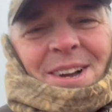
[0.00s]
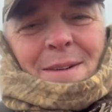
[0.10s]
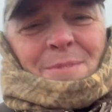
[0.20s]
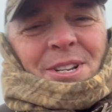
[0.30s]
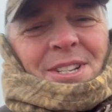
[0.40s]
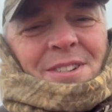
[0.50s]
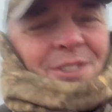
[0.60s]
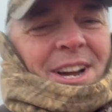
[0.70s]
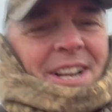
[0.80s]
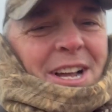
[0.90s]
just
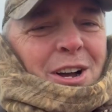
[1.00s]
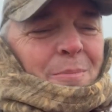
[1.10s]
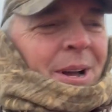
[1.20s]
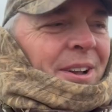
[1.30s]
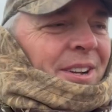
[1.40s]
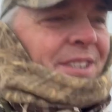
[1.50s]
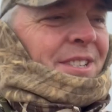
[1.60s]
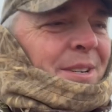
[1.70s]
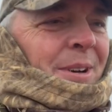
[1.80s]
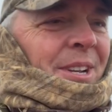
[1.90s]
trying to help out
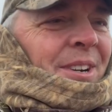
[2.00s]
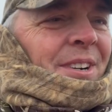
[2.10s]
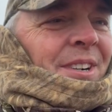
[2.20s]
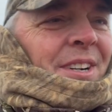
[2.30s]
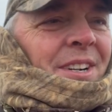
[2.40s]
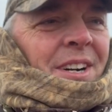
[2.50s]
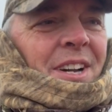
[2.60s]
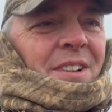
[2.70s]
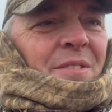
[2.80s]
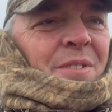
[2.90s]
some other
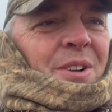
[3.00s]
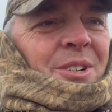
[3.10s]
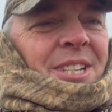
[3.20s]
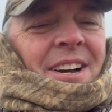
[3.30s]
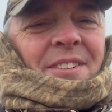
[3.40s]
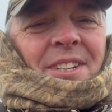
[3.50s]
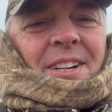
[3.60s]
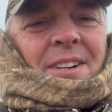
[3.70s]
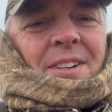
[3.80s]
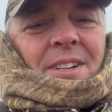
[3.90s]
hunting folks out
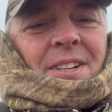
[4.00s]
there,